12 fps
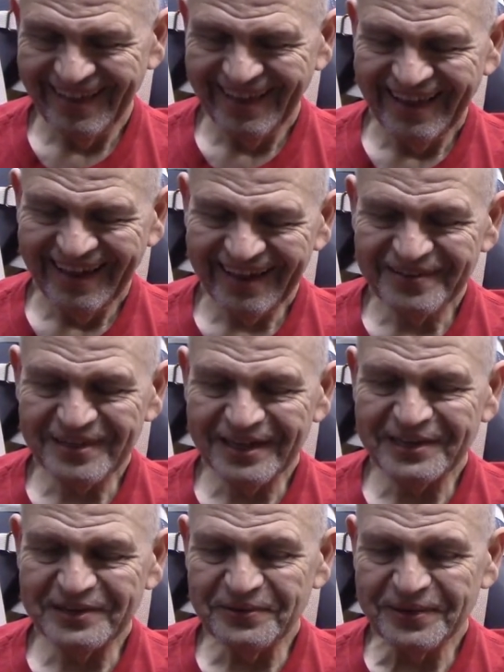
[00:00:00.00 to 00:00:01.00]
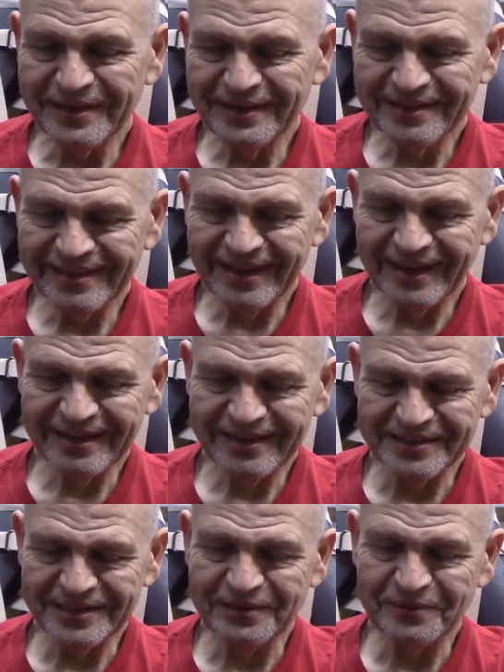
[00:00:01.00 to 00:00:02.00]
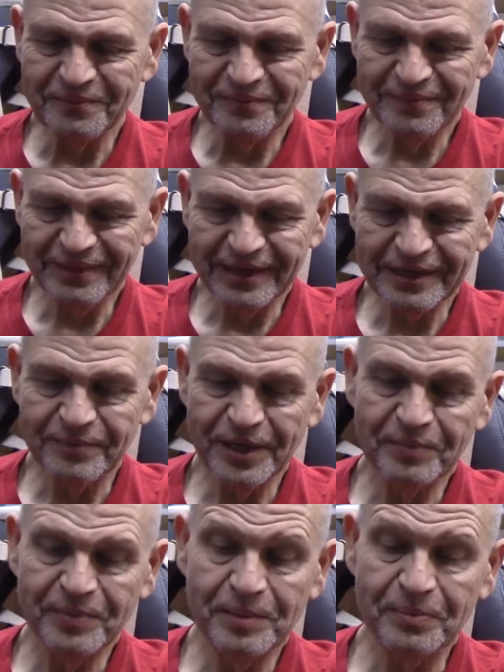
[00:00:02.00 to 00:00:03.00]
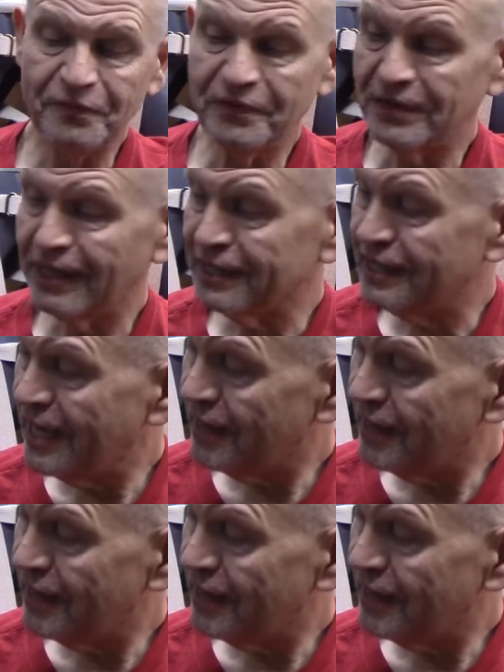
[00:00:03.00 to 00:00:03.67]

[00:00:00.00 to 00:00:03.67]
I don't like doing that because I don't like to make people feel like they have to